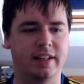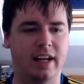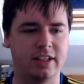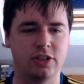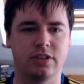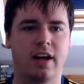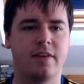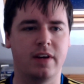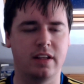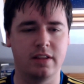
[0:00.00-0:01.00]
in that it doesn't
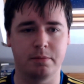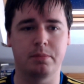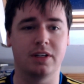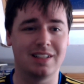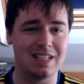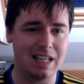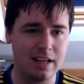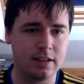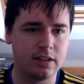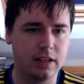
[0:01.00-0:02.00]
have anything
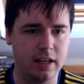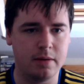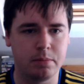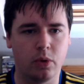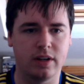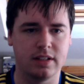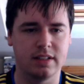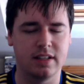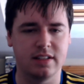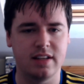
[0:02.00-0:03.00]
particularly
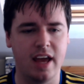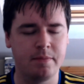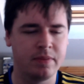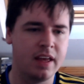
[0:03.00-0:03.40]
important to say.